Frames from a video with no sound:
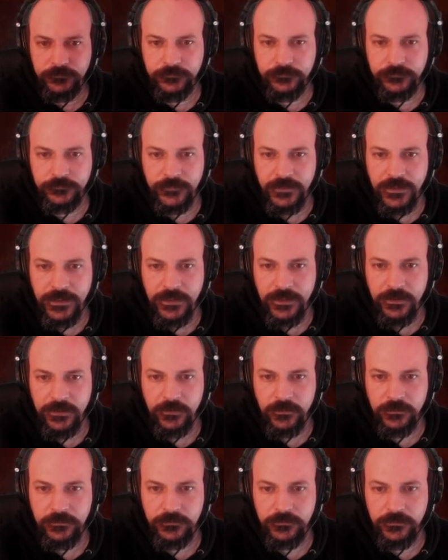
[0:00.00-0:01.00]

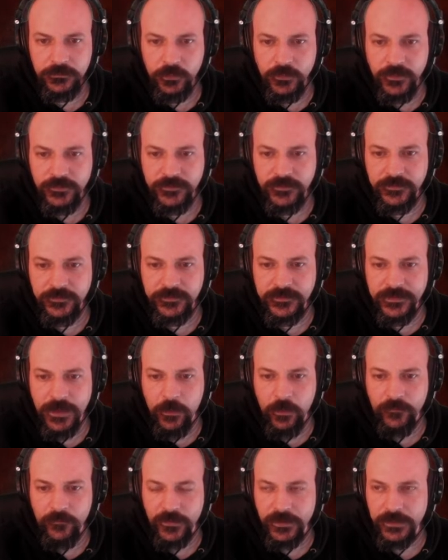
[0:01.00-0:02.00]
Now, oh, there's a
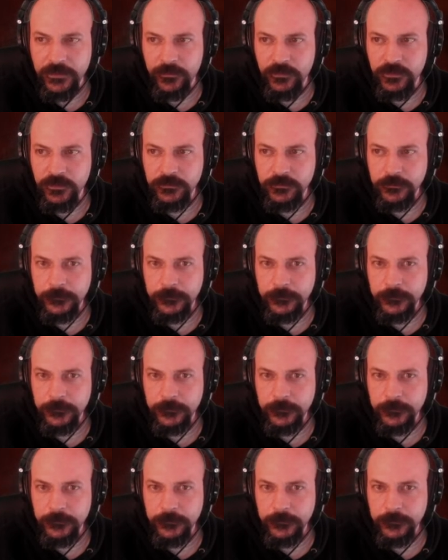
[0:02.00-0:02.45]
scout available.